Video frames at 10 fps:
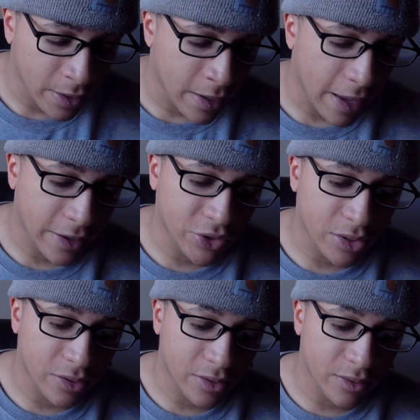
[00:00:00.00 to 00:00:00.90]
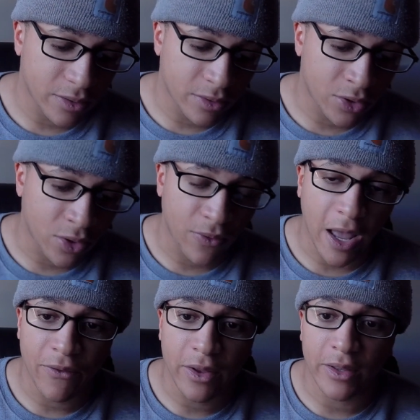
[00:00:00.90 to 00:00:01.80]
at just
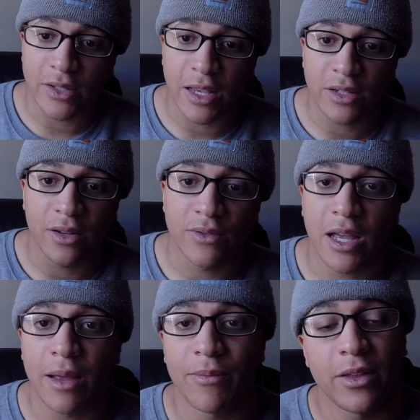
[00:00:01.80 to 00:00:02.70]
surviving the test of time.